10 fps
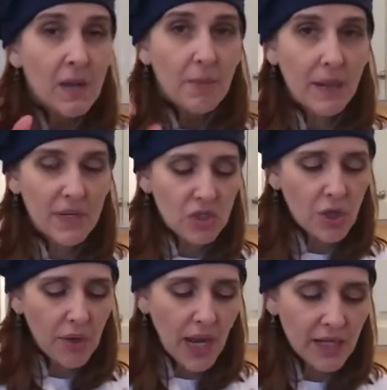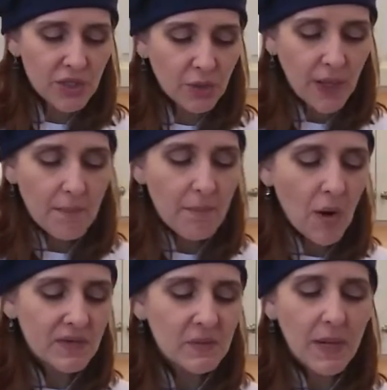But I'm going to show you how to do it.
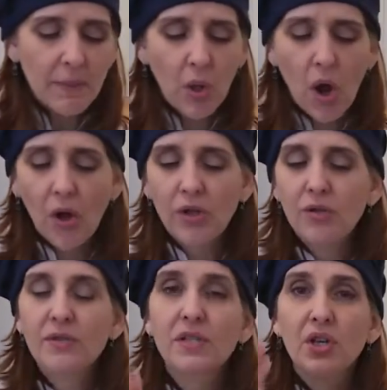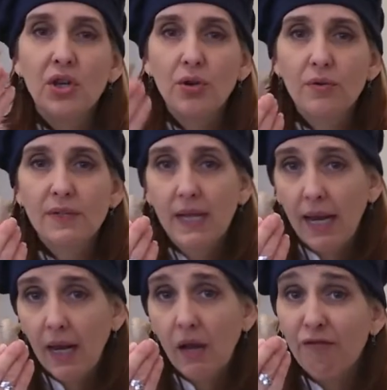Most people aren't used to
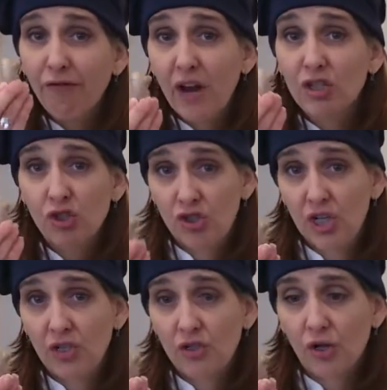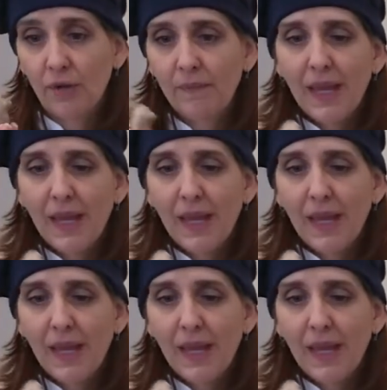using fresh ginger.